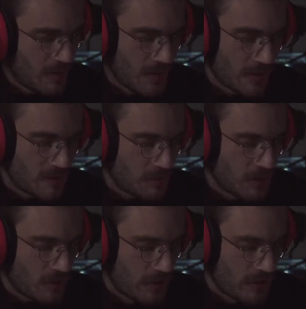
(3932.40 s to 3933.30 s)
That's a
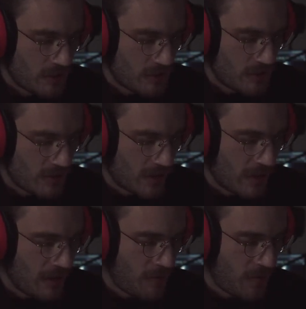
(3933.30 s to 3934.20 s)
bit cringe.
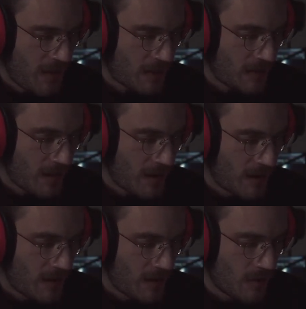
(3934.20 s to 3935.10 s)
In fact, I had
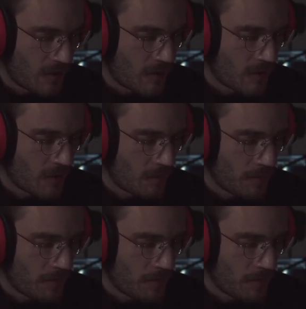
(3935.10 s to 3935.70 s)
not heard.